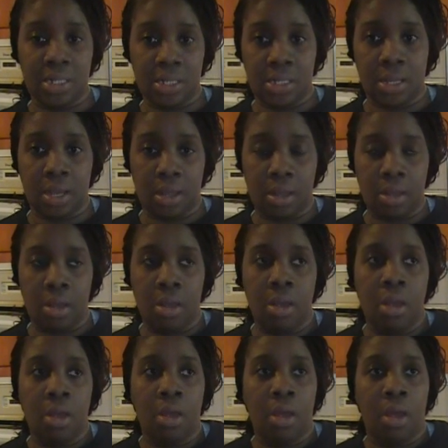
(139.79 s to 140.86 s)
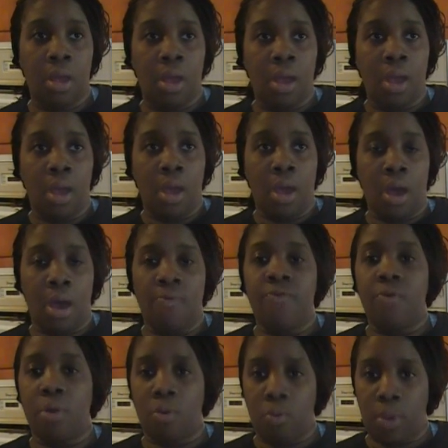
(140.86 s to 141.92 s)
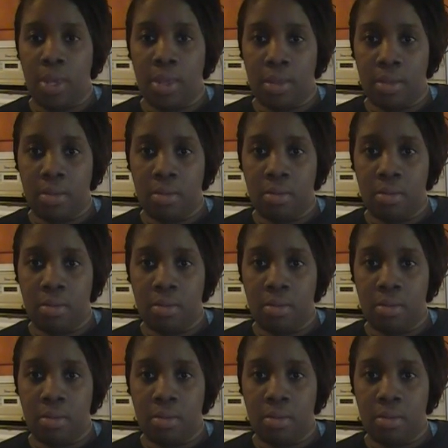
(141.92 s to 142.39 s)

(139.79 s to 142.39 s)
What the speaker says: sit for a week